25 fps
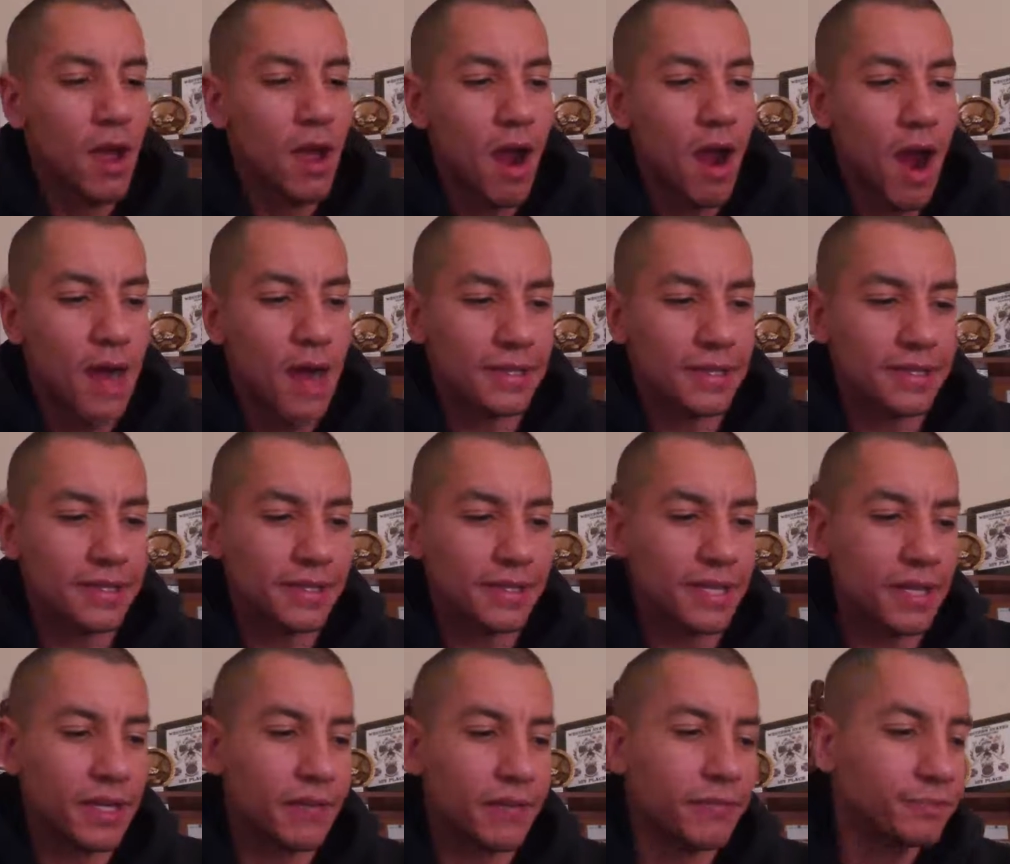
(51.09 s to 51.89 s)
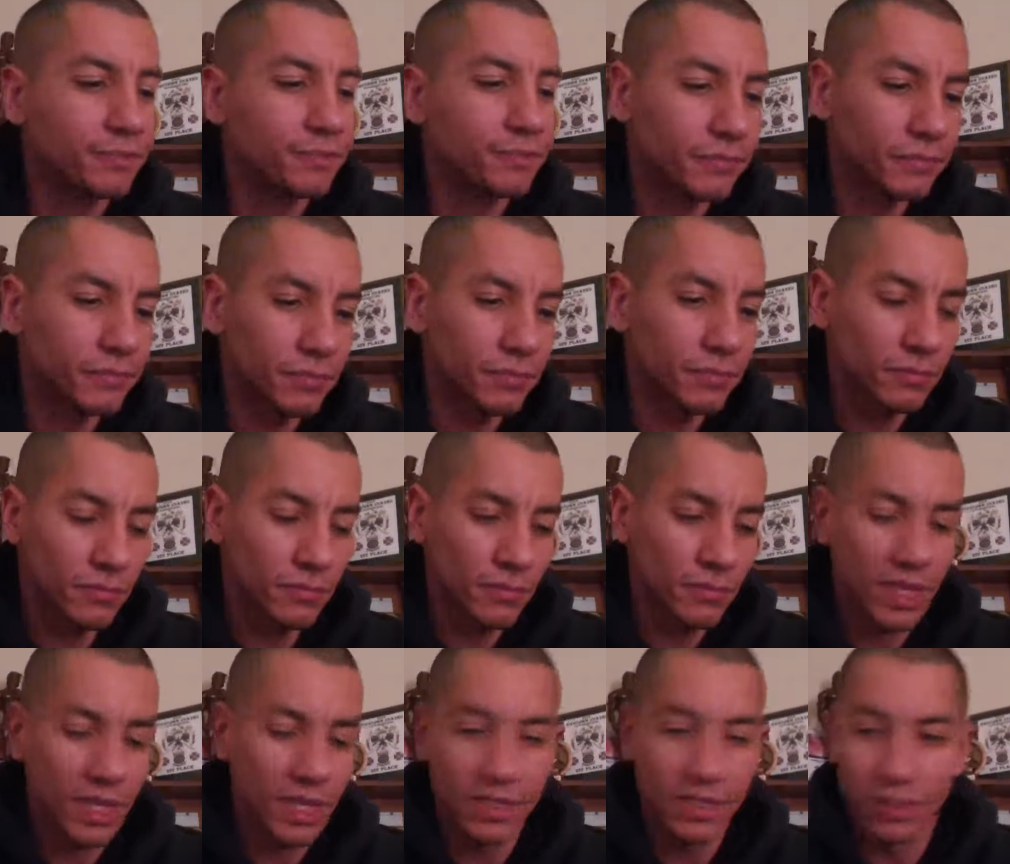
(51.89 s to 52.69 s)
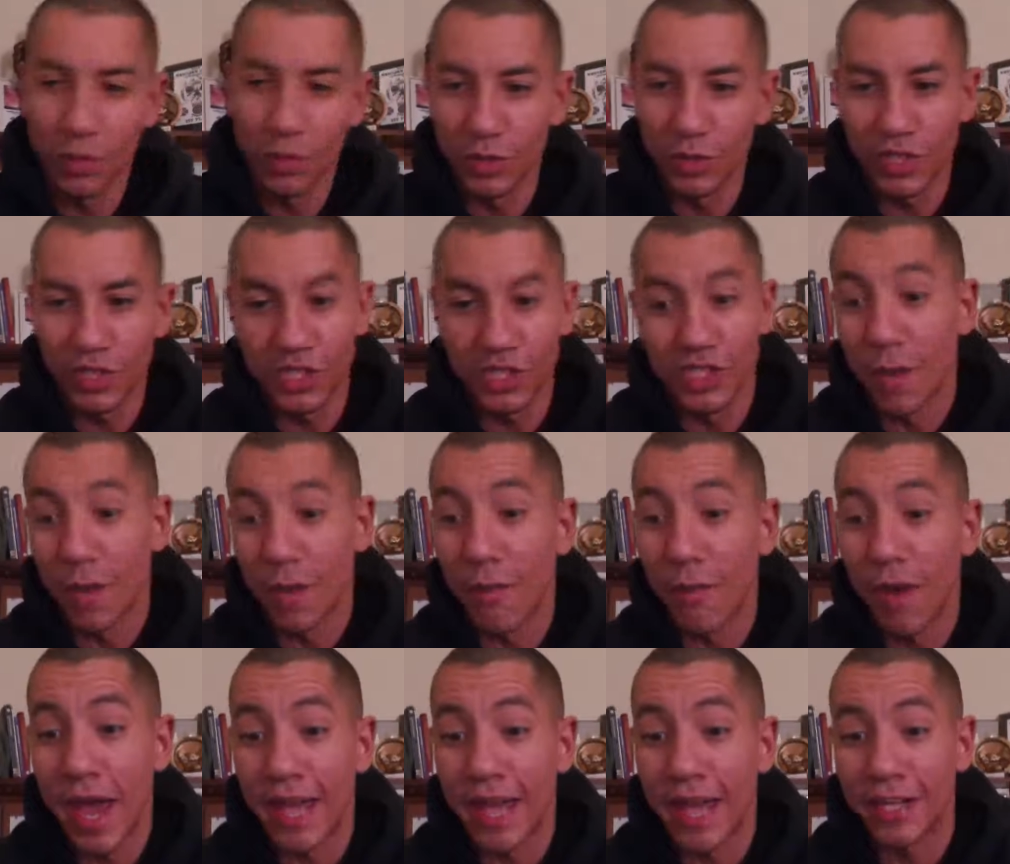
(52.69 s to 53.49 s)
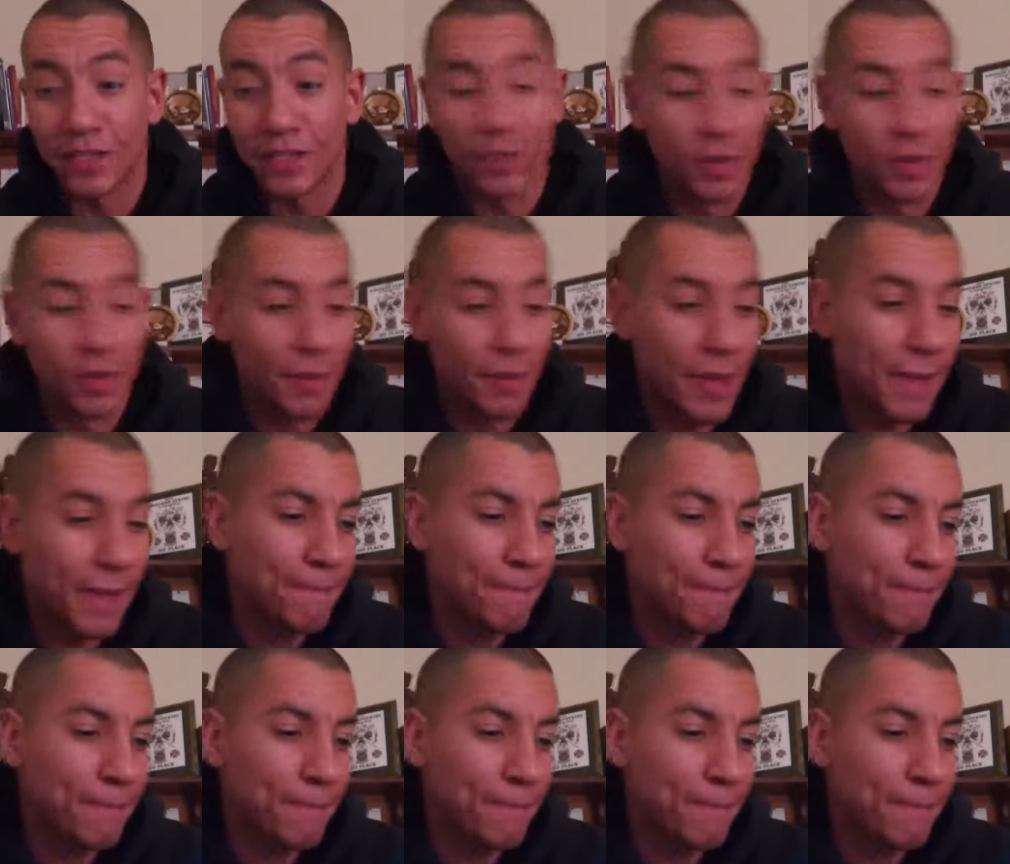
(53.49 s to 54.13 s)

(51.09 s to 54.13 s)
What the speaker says: right, Steve. So we'll just jump right into it, man.